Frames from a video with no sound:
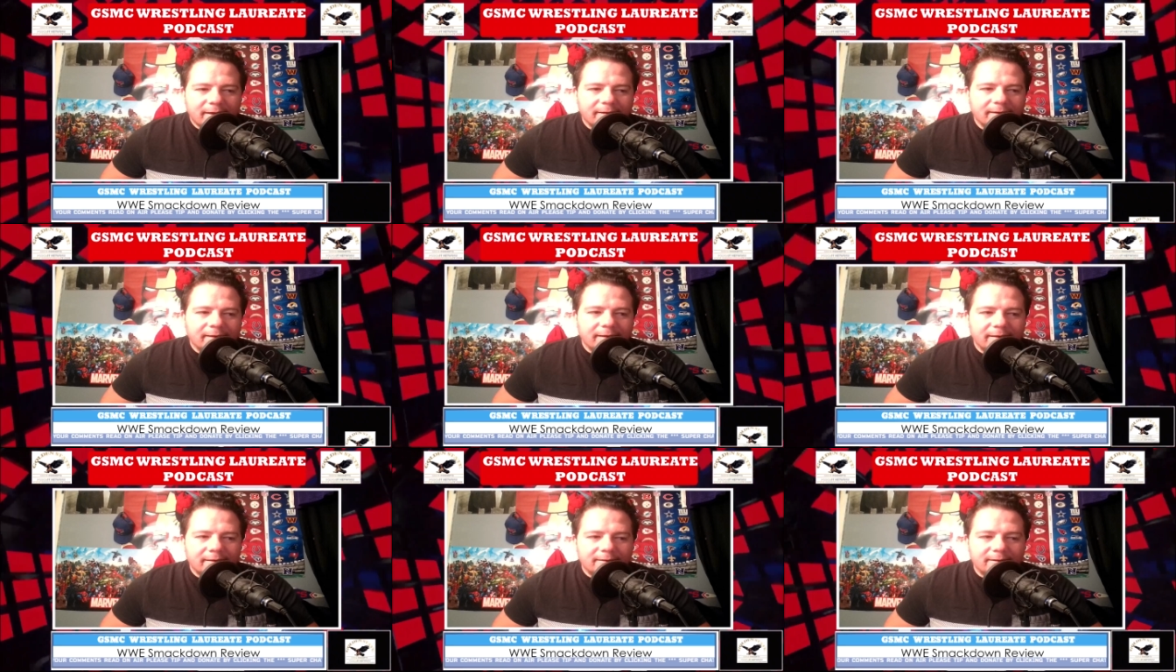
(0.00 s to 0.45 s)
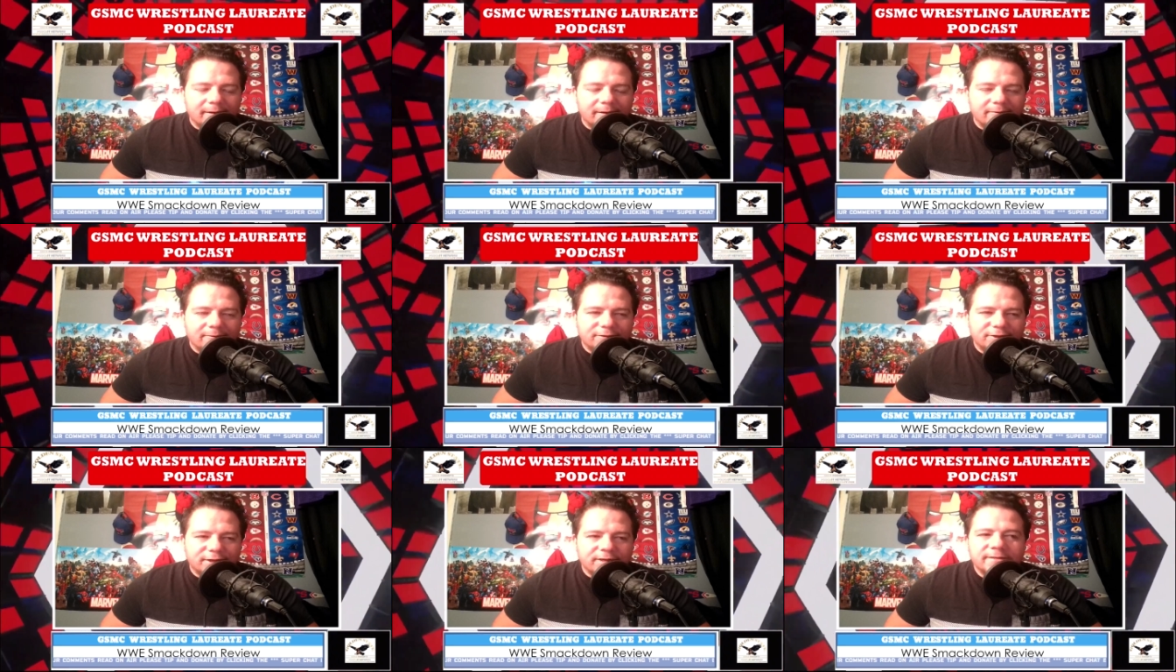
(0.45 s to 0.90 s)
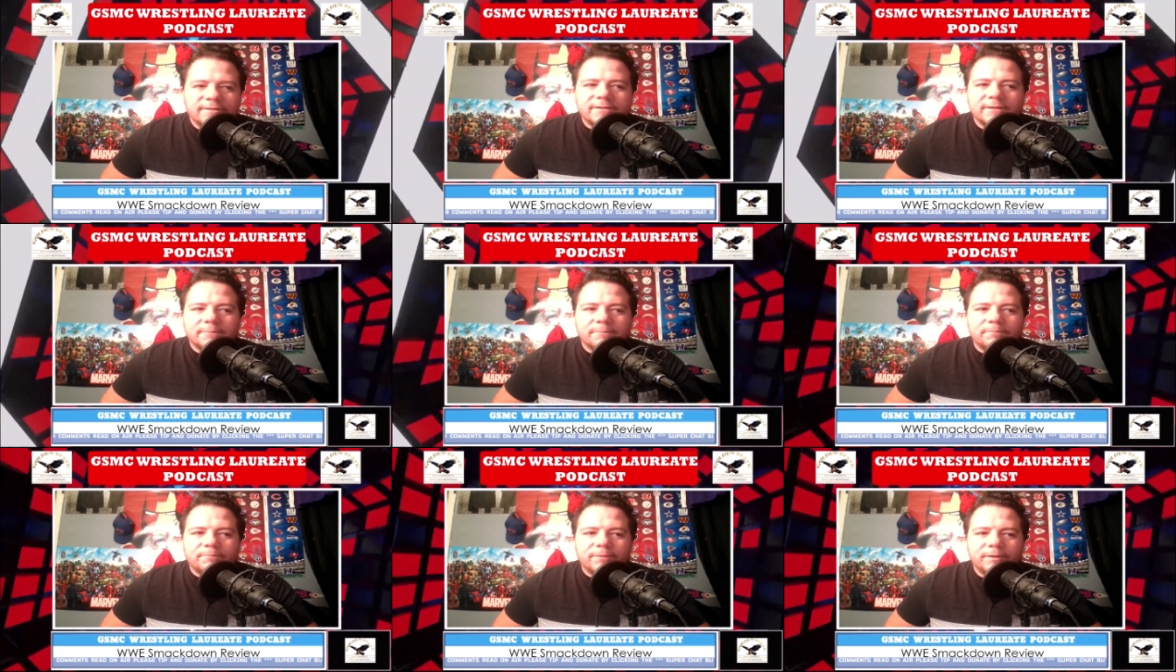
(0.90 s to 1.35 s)
it, you know she's
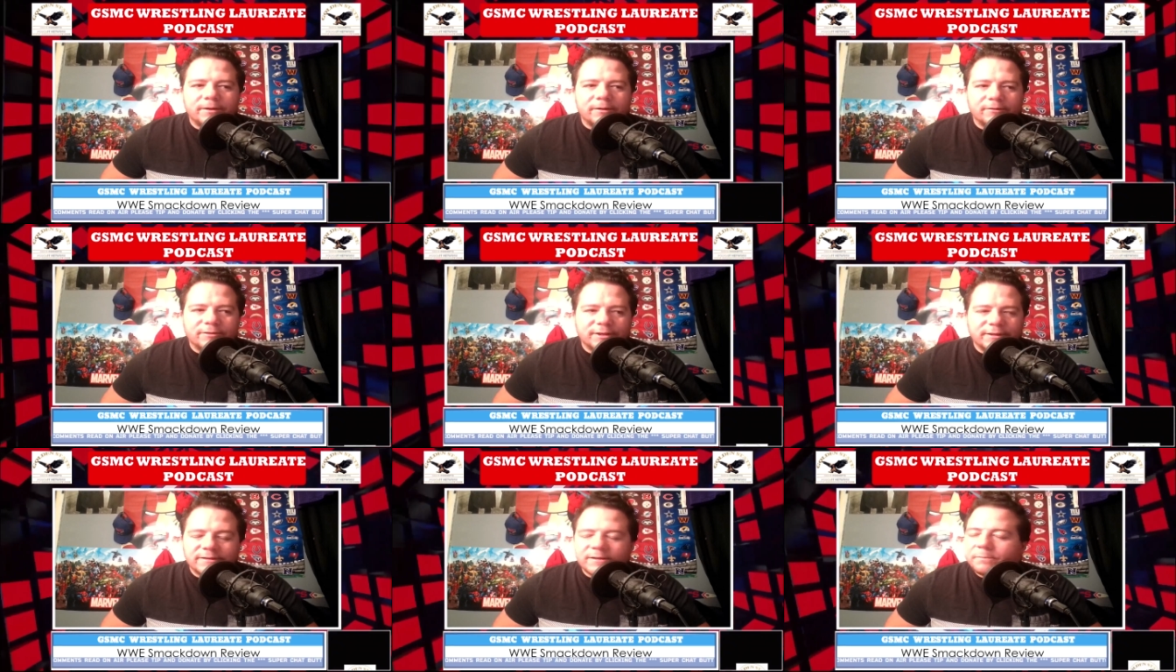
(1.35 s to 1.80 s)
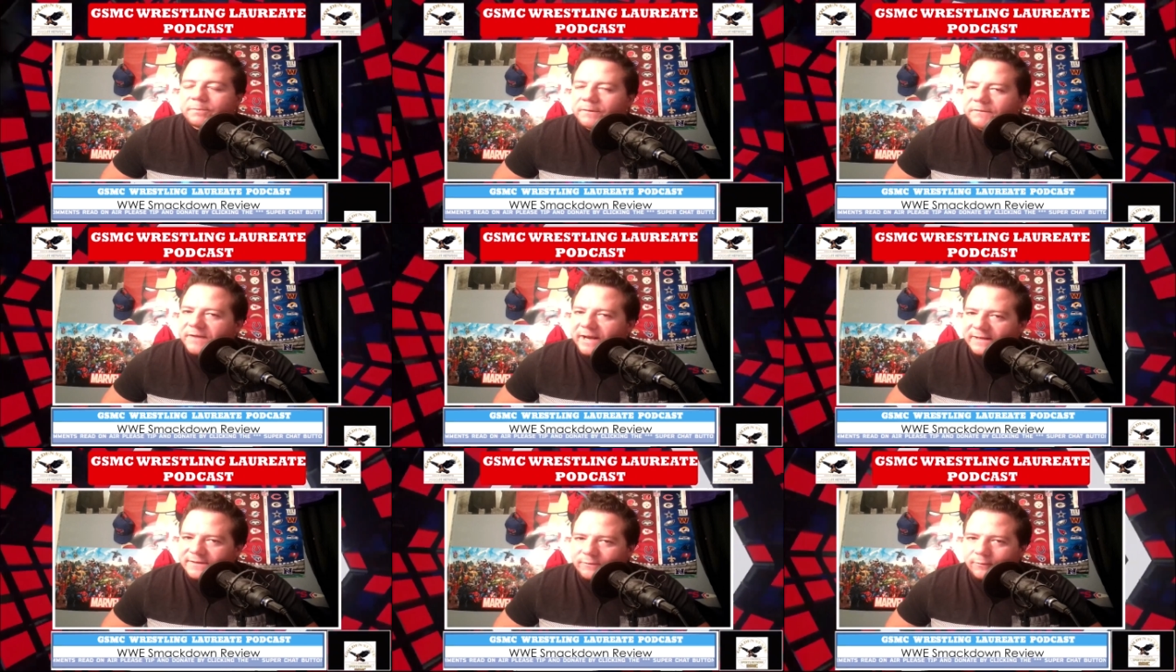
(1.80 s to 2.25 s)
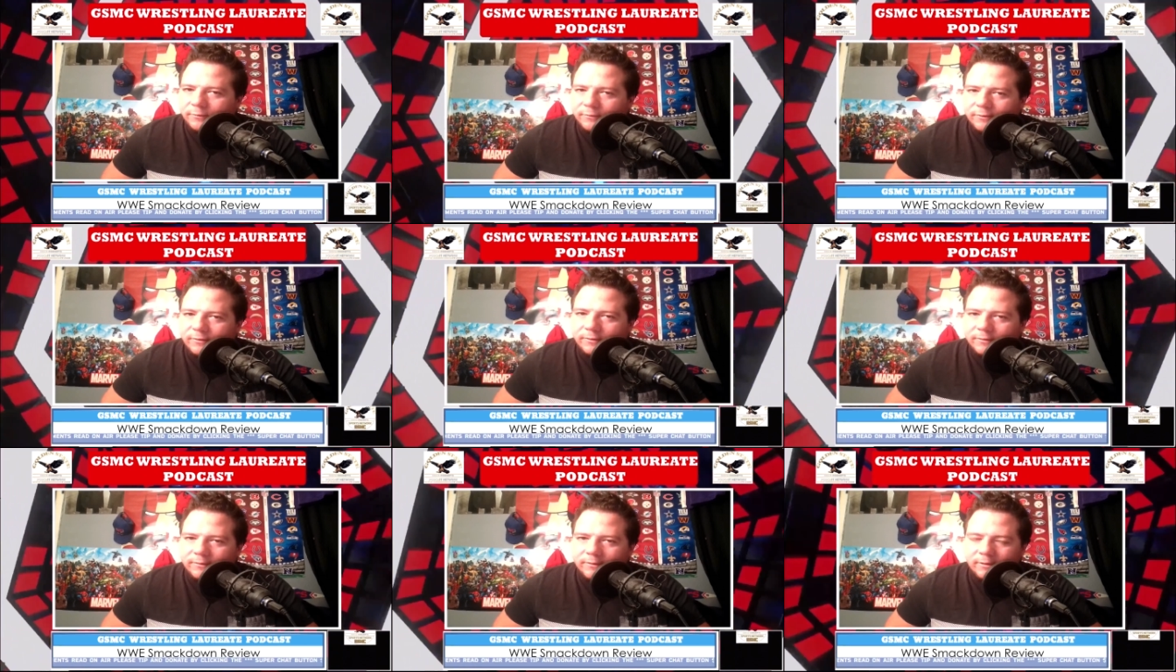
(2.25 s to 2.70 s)
the you know she's the briefcase
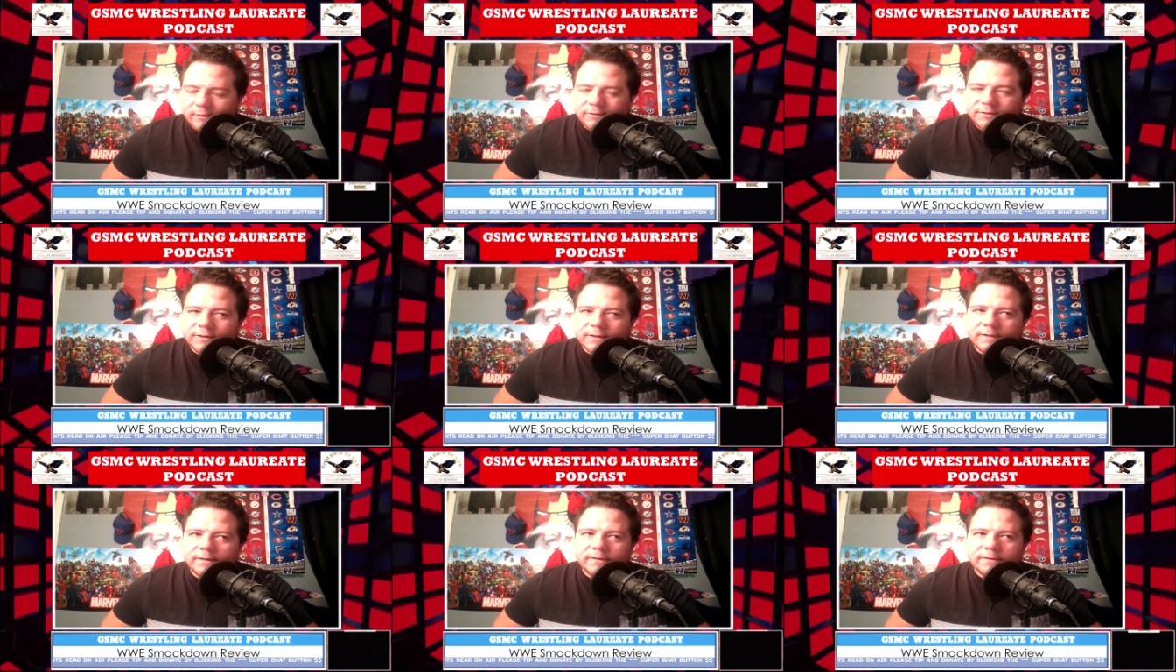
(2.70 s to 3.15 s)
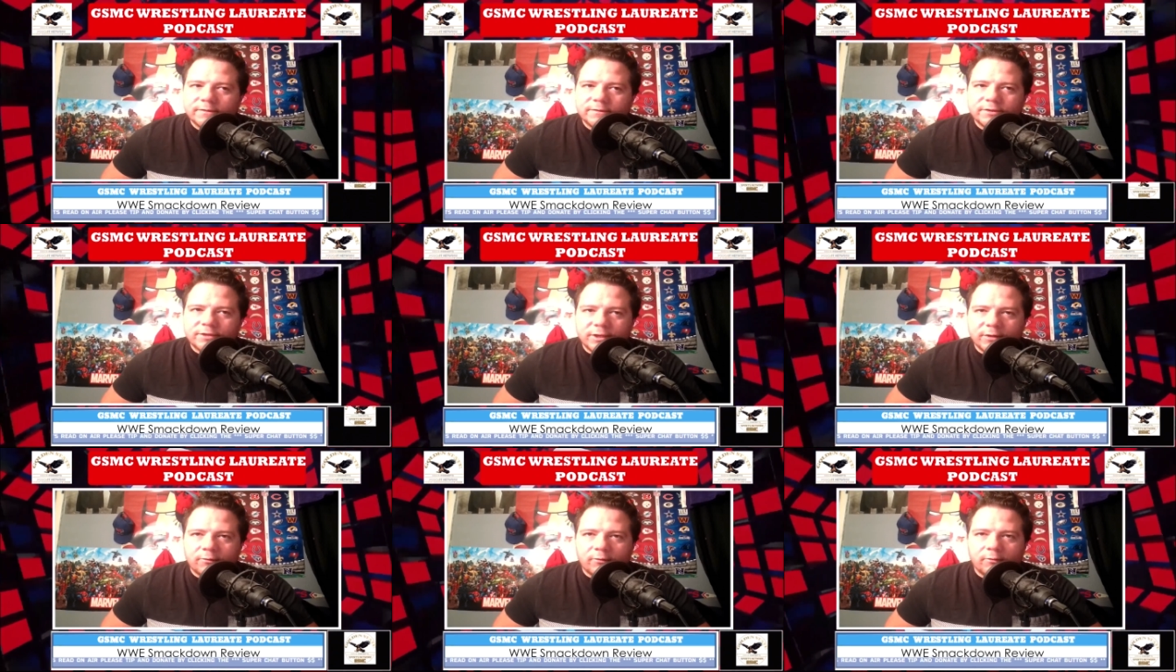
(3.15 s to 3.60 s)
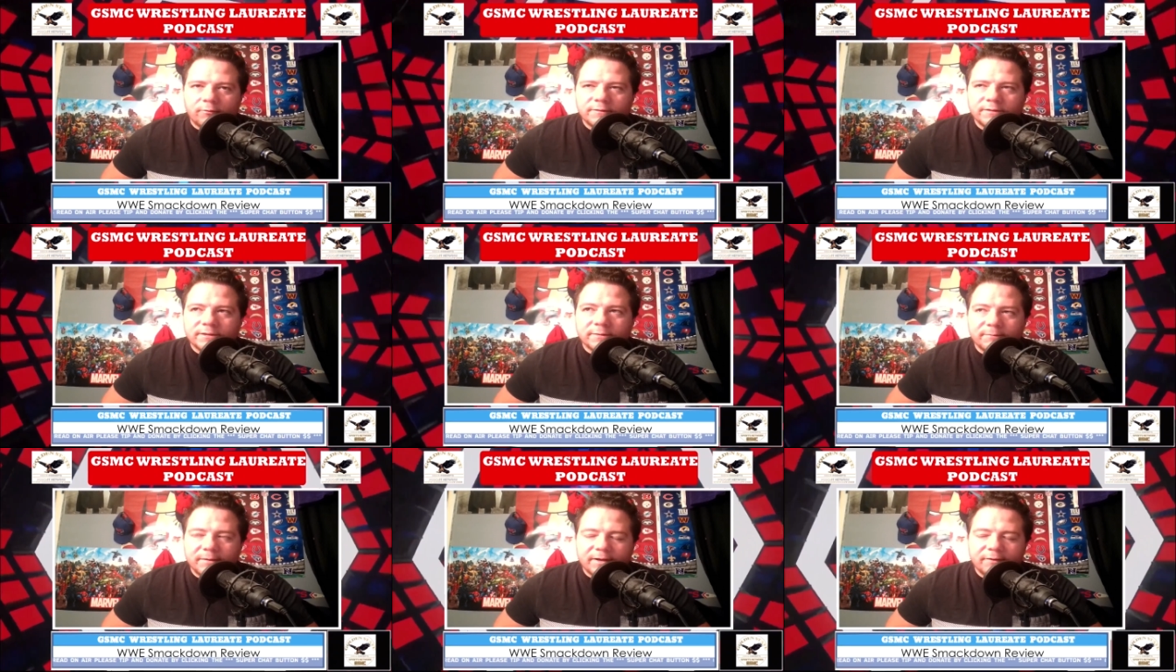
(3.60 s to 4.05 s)
holder you know she she
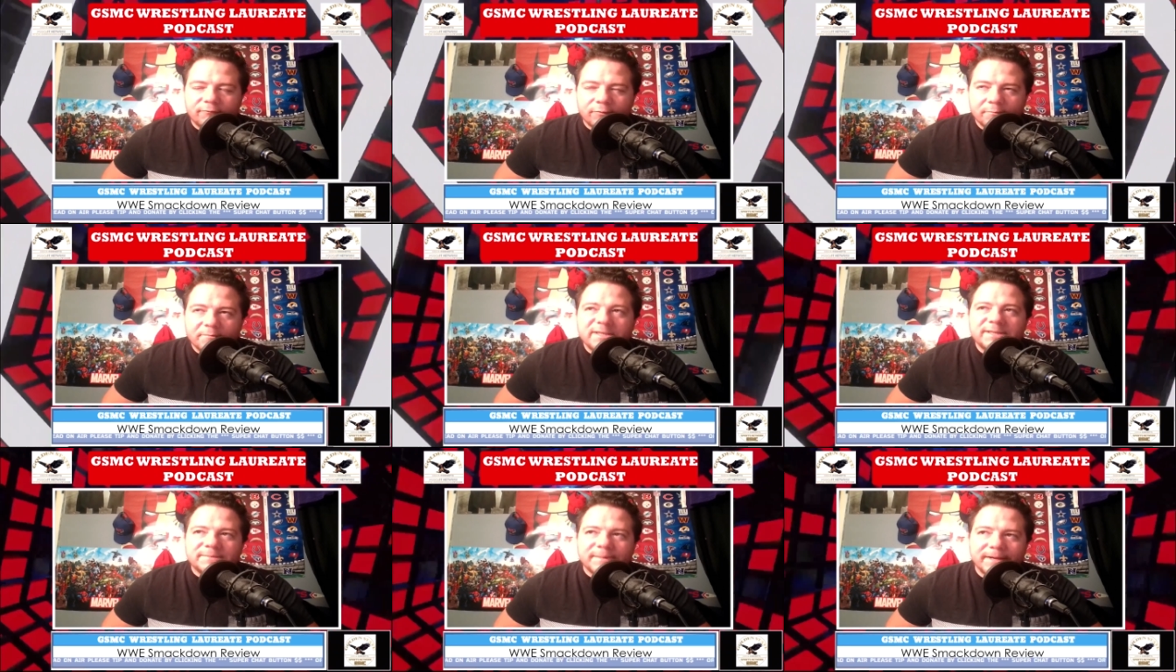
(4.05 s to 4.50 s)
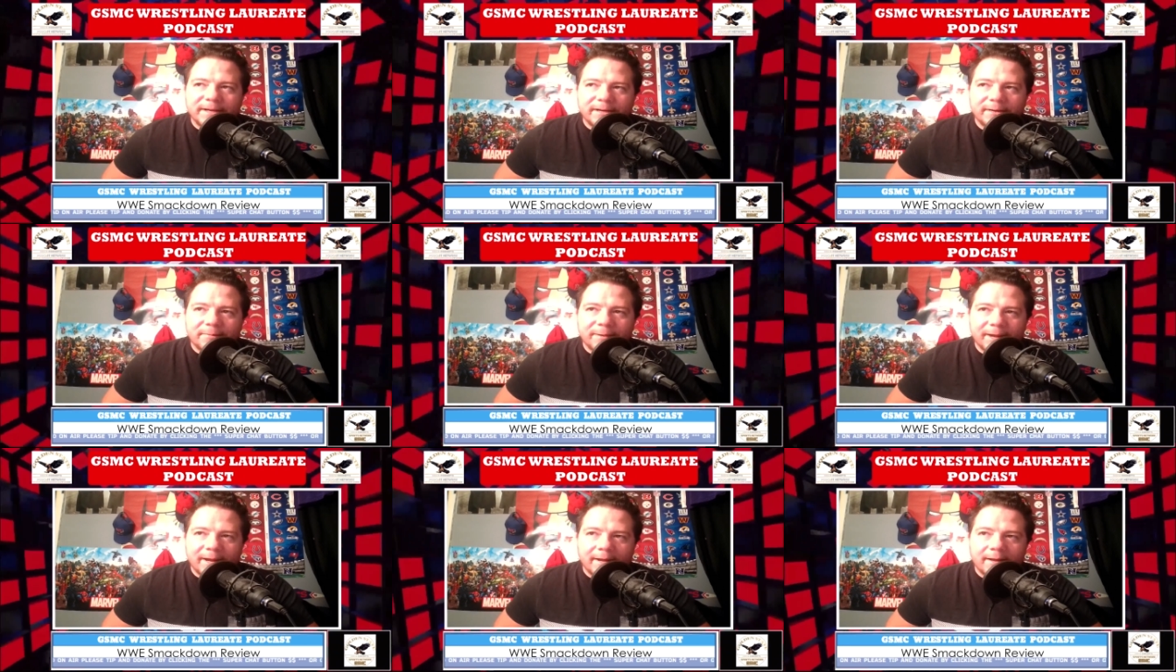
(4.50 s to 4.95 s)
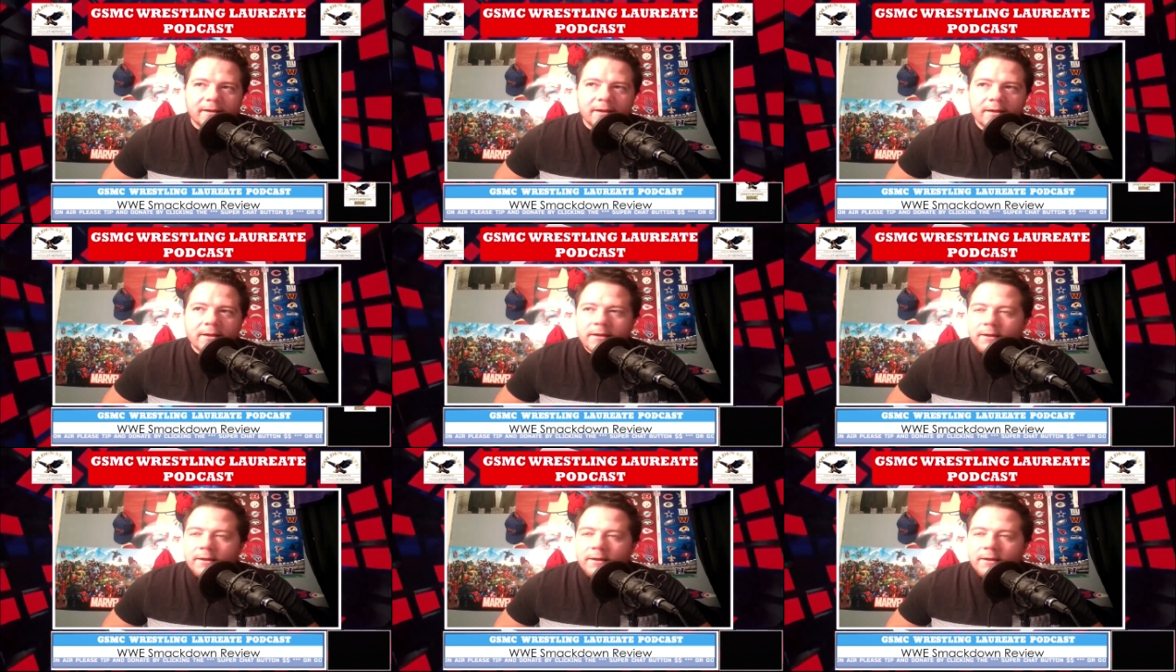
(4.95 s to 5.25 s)
holds the money woman's money in the bank